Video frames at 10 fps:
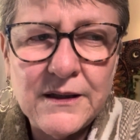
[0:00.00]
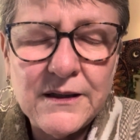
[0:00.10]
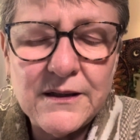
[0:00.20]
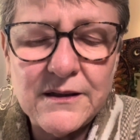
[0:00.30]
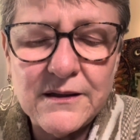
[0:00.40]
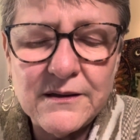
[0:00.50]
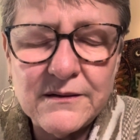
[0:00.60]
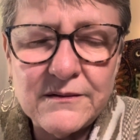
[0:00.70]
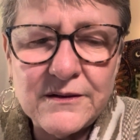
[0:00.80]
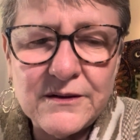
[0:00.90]

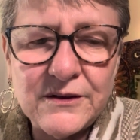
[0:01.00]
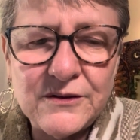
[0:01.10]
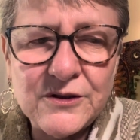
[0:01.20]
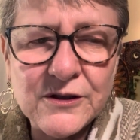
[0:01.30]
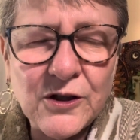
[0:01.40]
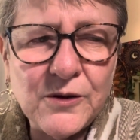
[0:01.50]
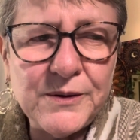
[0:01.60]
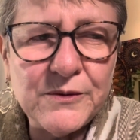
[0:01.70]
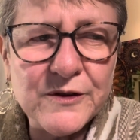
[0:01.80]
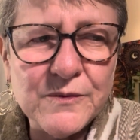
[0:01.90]

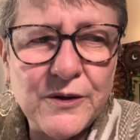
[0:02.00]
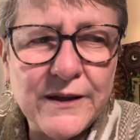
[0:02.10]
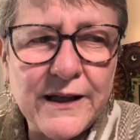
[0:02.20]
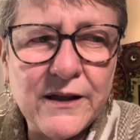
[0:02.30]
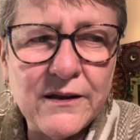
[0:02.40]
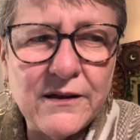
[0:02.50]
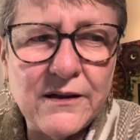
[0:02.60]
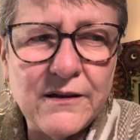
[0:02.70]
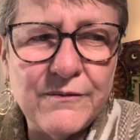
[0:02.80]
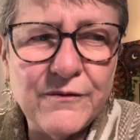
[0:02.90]
Jacobi, was more like
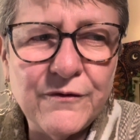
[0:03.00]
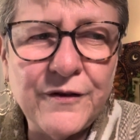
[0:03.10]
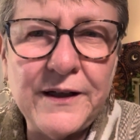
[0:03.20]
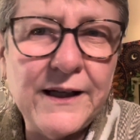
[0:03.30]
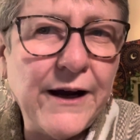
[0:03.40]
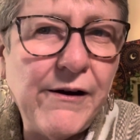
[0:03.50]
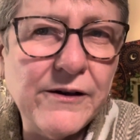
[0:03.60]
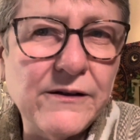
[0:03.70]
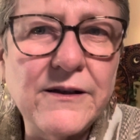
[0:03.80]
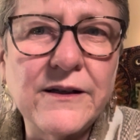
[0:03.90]
funny
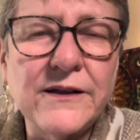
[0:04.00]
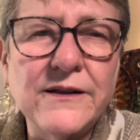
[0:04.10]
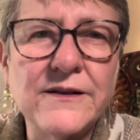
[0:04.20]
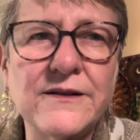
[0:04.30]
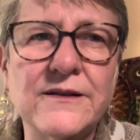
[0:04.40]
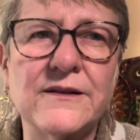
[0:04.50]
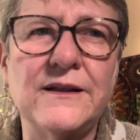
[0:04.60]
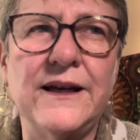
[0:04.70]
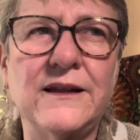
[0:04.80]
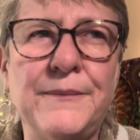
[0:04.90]
character Dickens,
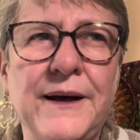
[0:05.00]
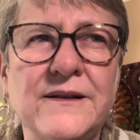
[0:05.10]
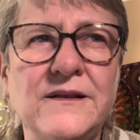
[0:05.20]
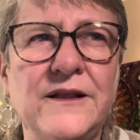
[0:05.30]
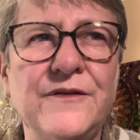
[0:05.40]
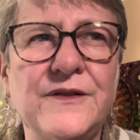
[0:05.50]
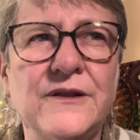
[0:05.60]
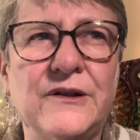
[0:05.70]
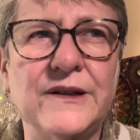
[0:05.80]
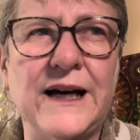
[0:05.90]
like the Pecksniffs and
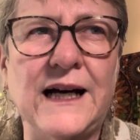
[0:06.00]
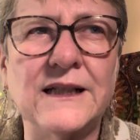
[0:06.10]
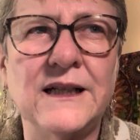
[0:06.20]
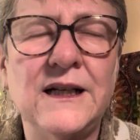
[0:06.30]
all that.